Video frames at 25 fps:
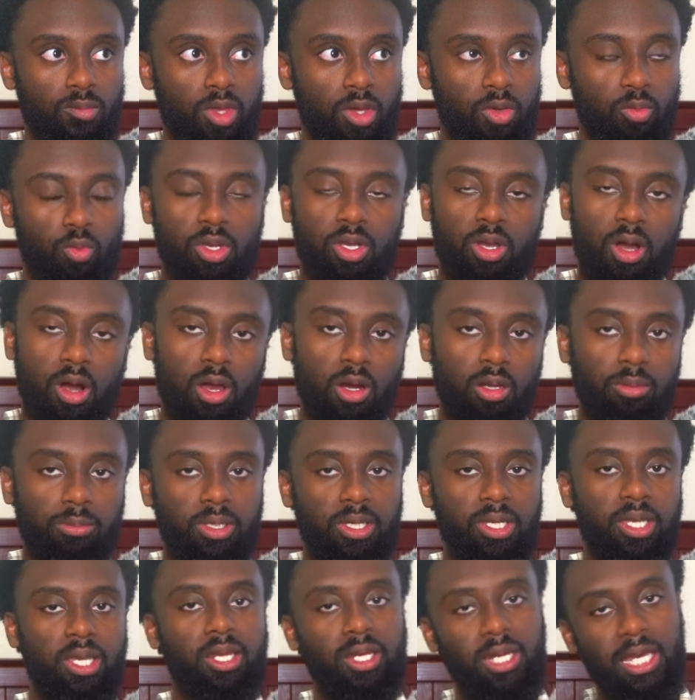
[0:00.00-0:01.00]
we call him
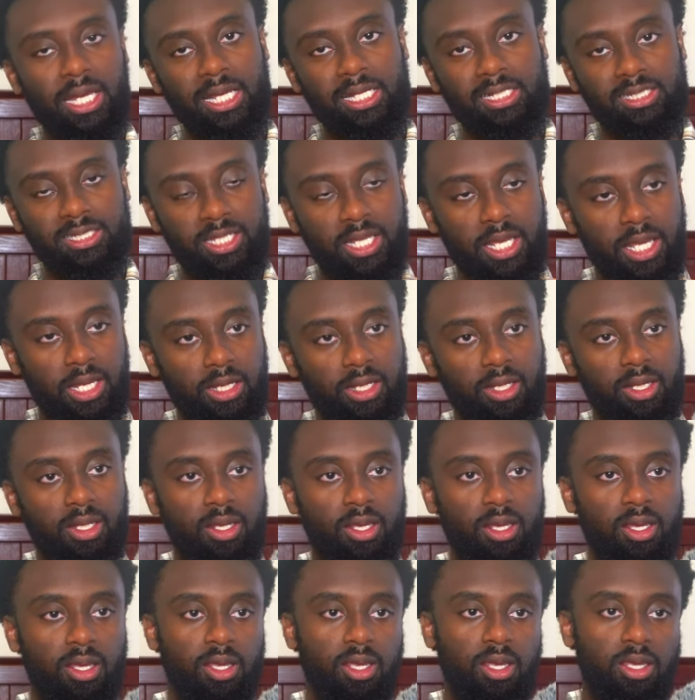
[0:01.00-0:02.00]
again, like I said.
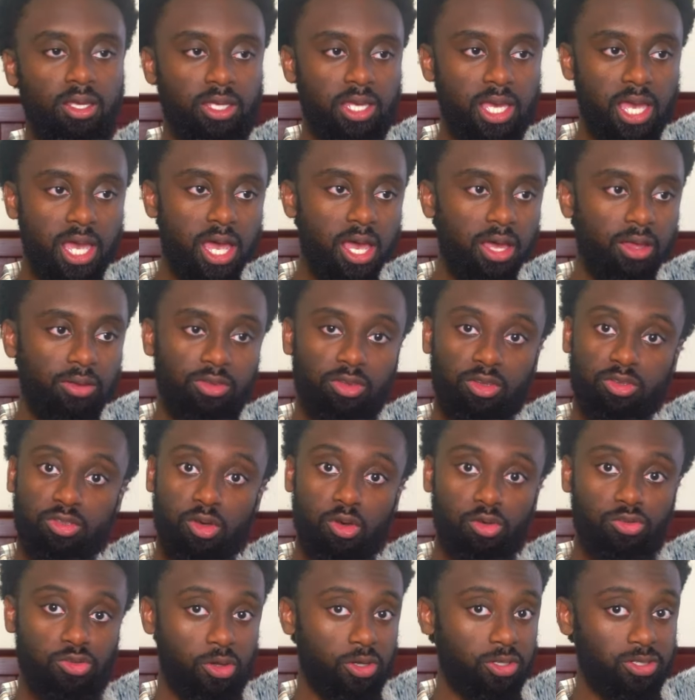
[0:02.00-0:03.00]
Yeah, the
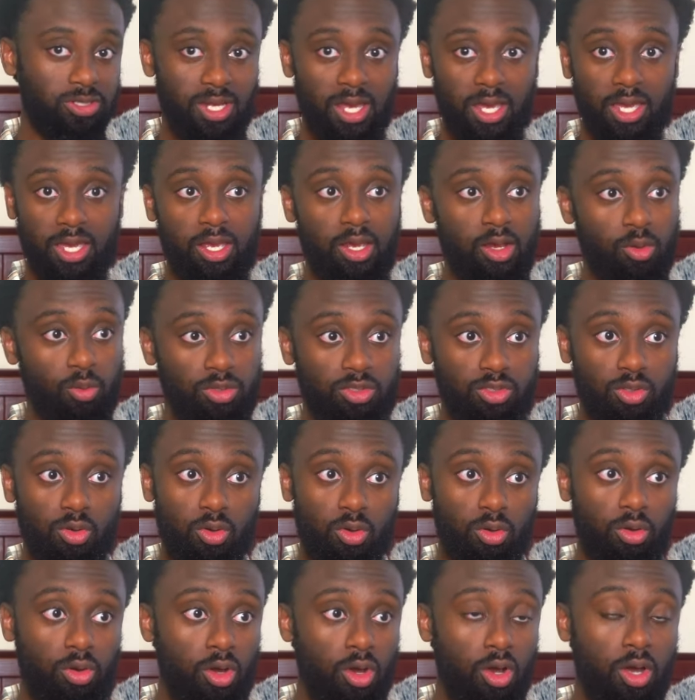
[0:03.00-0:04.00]
tow truck's not here. What's
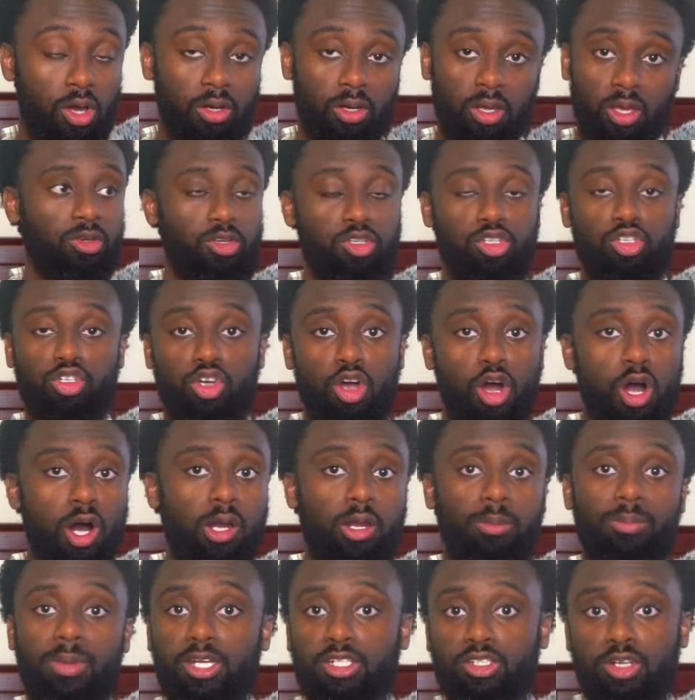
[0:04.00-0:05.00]
going on? Could you call him
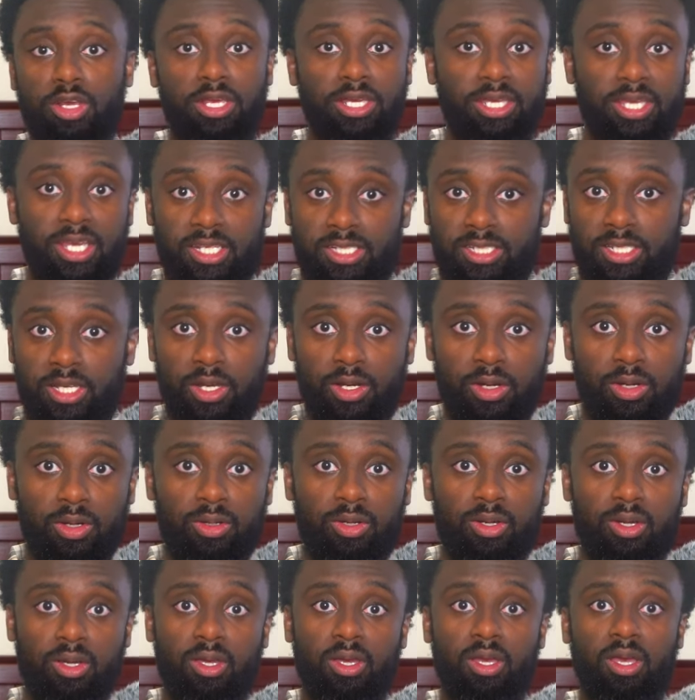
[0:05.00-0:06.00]
to make sure he gets
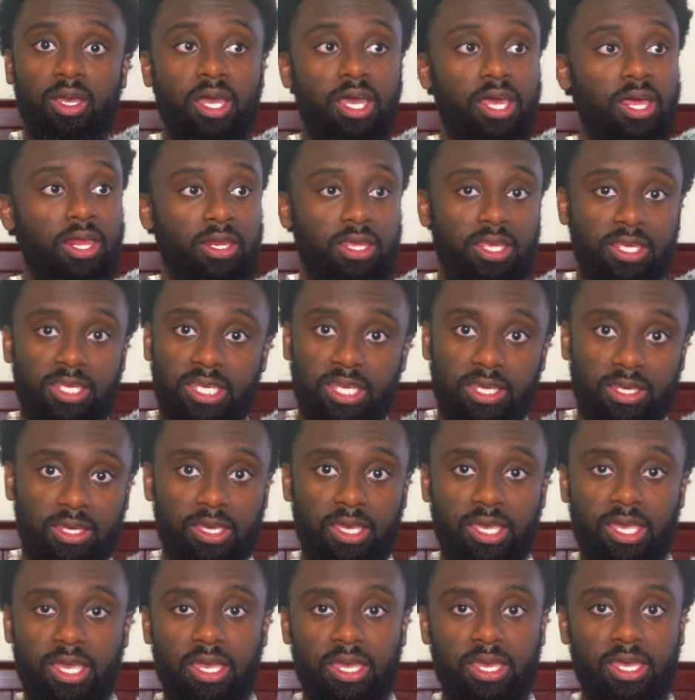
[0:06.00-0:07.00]
here? And
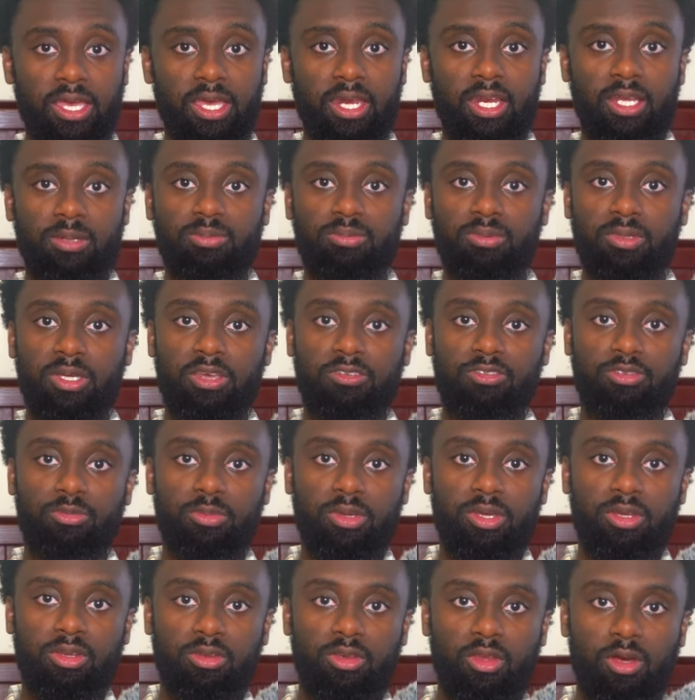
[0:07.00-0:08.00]
he ended up giving
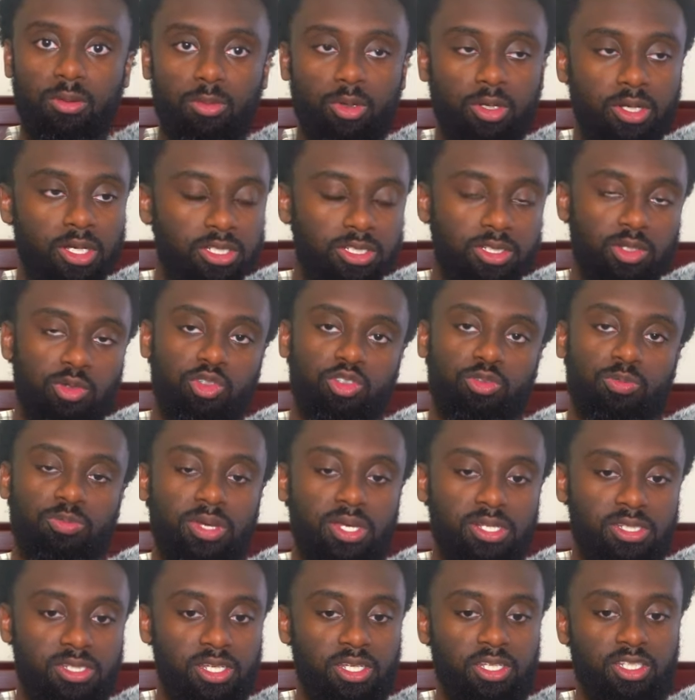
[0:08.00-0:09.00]
me the number because he was
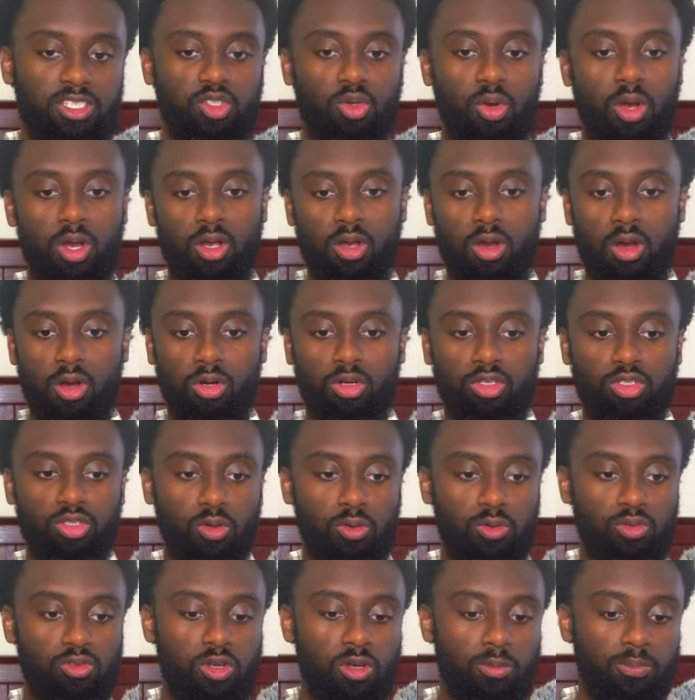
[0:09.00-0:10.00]
busy. So I called the
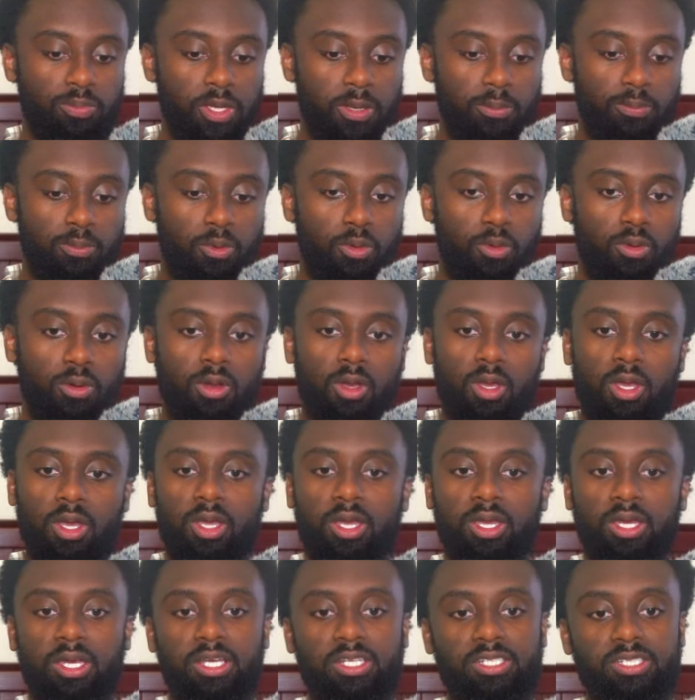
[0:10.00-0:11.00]
tow truck people.
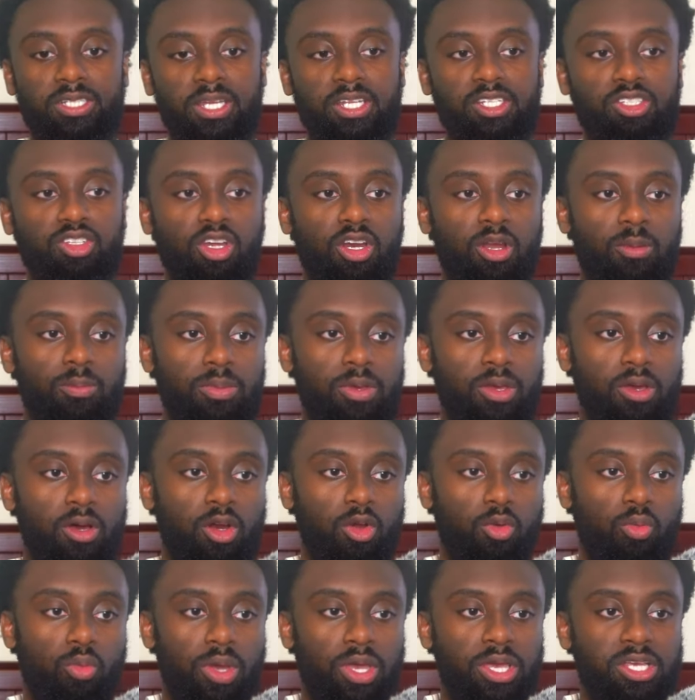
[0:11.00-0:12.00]
He said he's going to be on
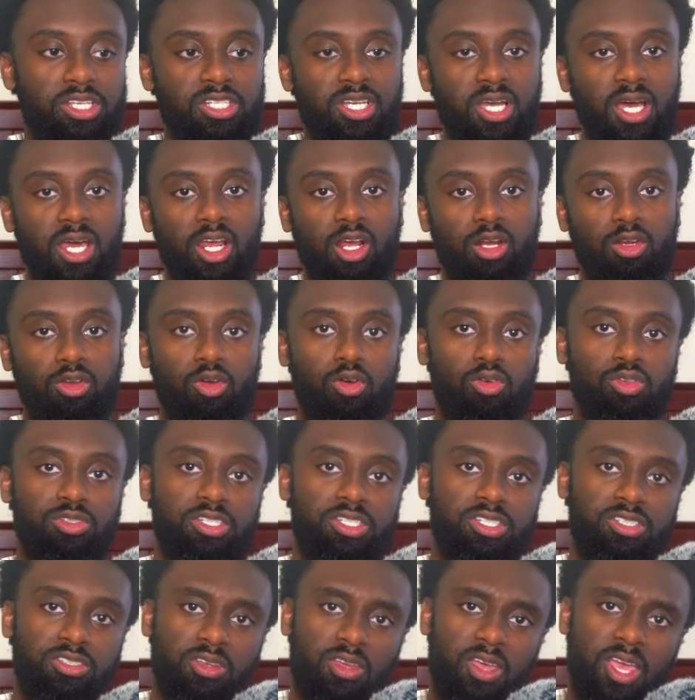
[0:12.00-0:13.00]
the way. He's kind of close.
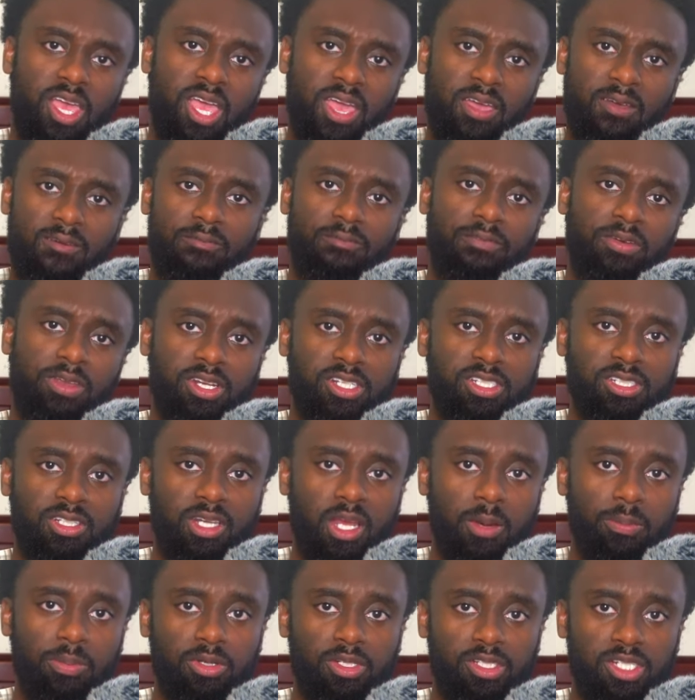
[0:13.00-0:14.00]
He's finishing
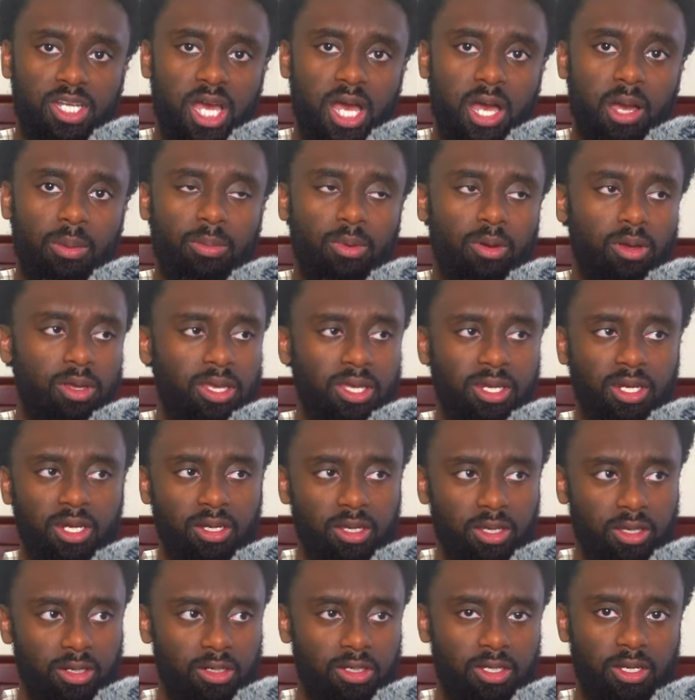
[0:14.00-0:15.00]
up a job in
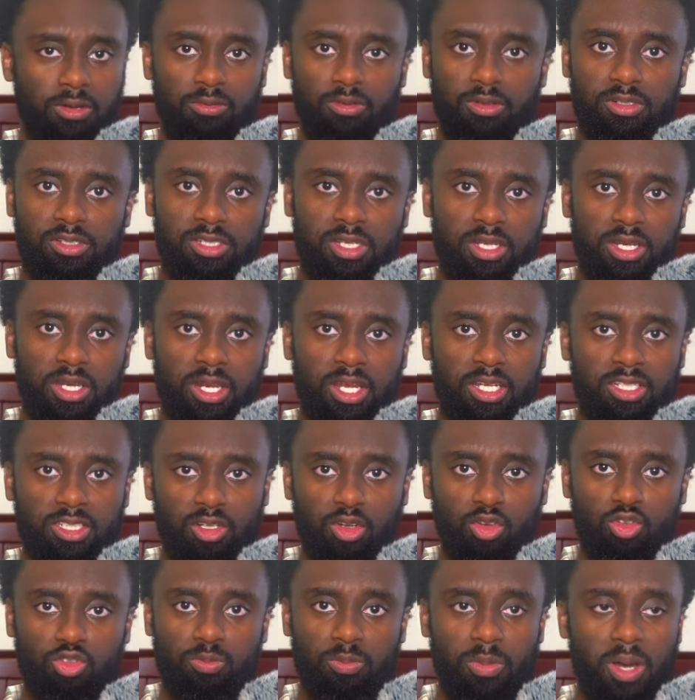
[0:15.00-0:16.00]
a different city that's
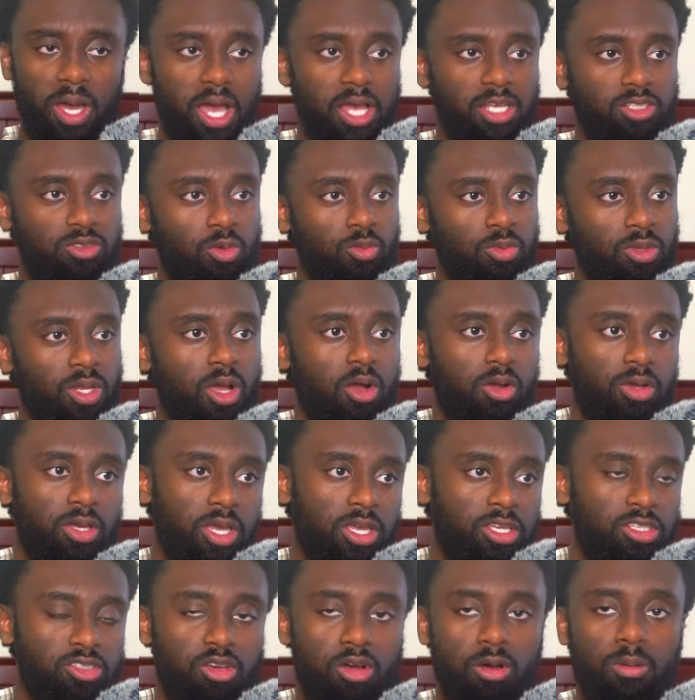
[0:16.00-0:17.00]
close by. So we're like, okay,
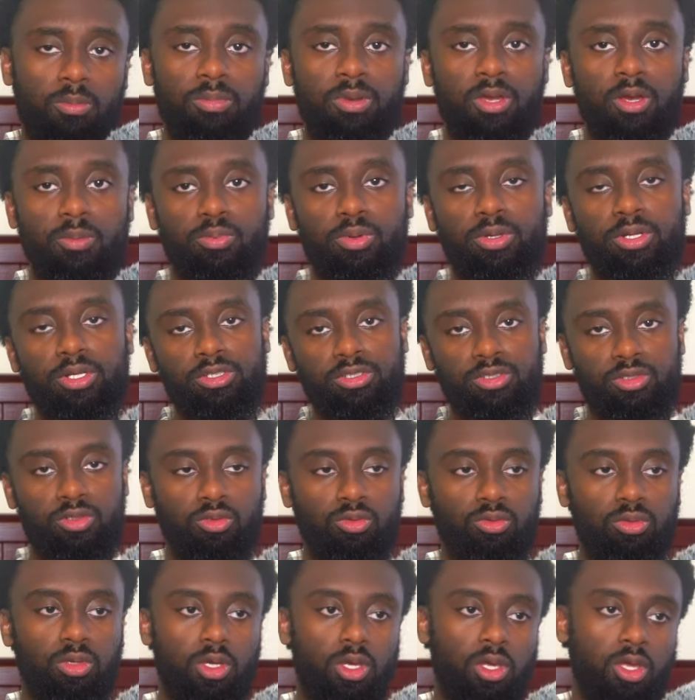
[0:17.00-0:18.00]
he's going to be here pretty
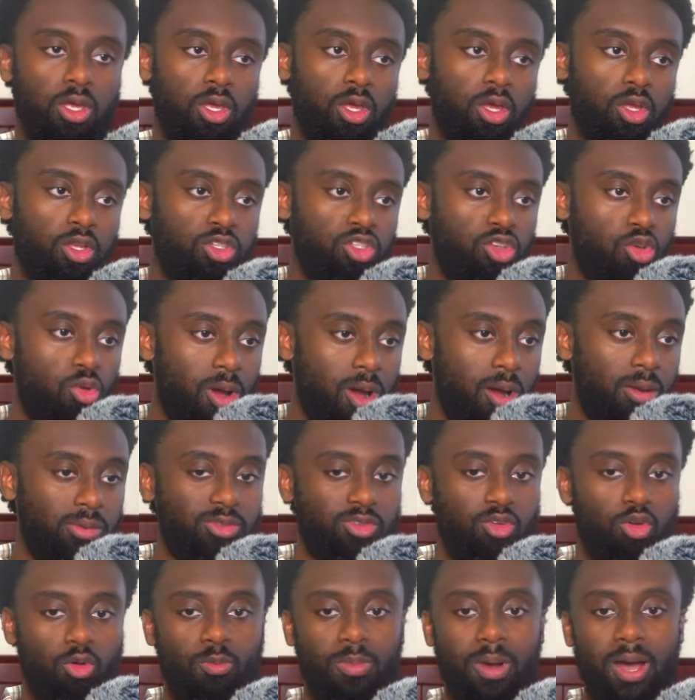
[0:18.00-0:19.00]
soon. 2 hours
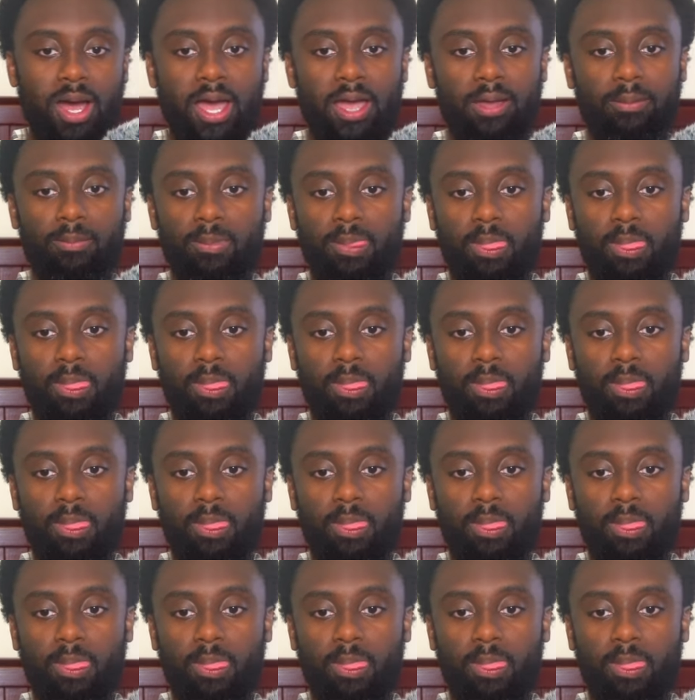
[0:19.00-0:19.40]
go by.